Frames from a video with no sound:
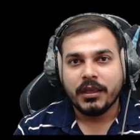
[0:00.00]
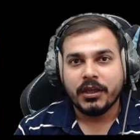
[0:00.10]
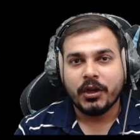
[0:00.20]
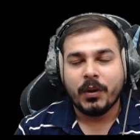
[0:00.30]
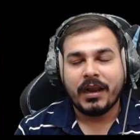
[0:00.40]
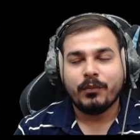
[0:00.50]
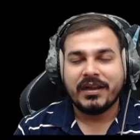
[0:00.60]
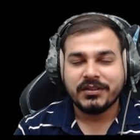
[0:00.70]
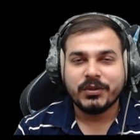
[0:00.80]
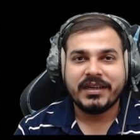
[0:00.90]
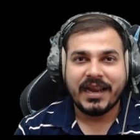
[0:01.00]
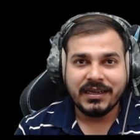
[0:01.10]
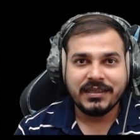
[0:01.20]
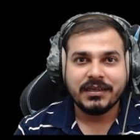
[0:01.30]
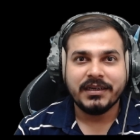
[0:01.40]
you know, and once you
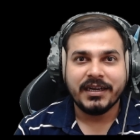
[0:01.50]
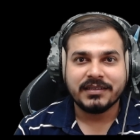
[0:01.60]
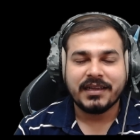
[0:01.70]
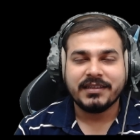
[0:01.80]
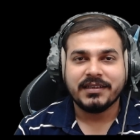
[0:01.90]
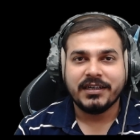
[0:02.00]
get the data science